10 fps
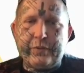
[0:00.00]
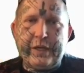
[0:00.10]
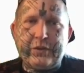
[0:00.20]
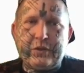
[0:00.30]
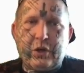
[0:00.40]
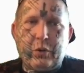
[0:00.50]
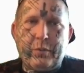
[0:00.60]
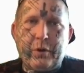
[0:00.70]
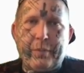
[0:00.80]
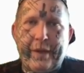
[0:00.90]
need to install one
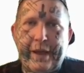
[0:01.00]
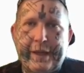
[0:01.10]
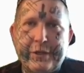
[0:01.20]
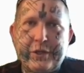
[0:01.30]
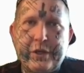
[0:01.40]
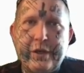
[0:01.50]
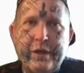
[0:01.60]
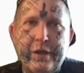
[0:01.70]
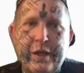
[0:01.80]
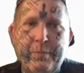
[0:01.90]
more package,
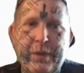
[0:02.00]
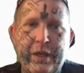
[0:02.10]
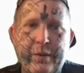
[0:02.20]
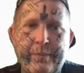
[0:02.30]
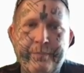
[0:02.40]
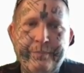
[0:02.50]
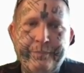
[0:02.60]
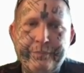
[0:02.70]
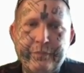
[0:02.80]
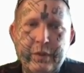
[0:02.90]
npm
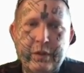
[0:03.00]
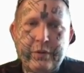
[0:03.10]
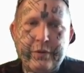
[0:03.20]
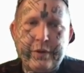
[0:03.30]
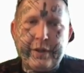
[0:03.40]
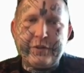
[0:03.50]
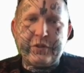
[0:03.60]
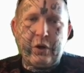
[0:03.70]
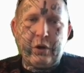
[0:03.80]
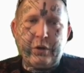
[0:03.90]

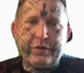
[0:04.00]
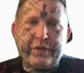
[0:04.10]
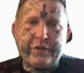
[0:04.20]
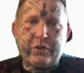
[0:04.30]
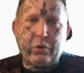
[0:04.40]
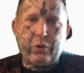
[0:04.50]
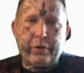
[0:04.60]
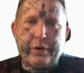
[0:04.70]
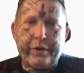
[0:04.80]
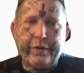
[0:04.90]
install
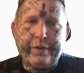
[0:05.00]
discord.js.